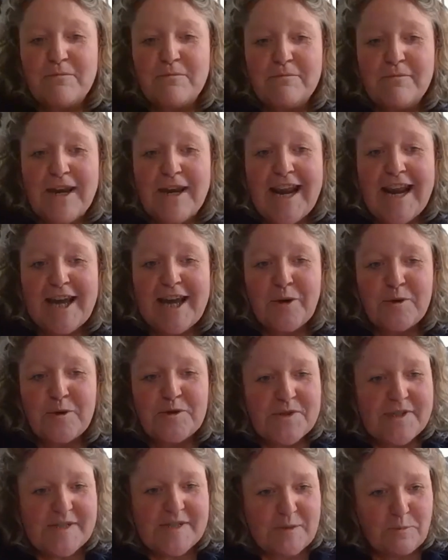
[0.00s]
my language
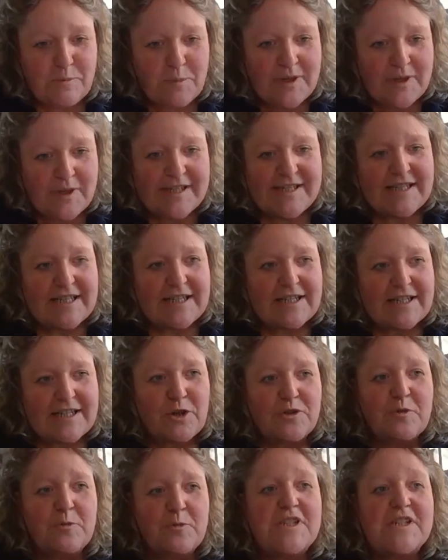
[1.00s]
was simplistic,
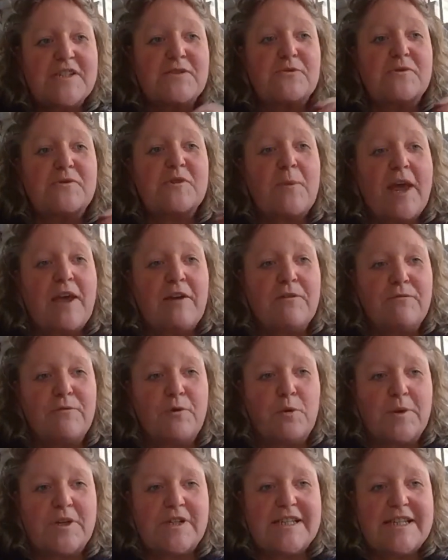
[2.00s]
not to be
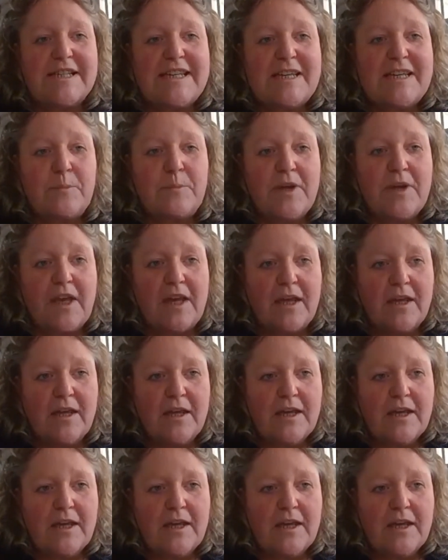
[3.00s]
disrespectful, but to keep it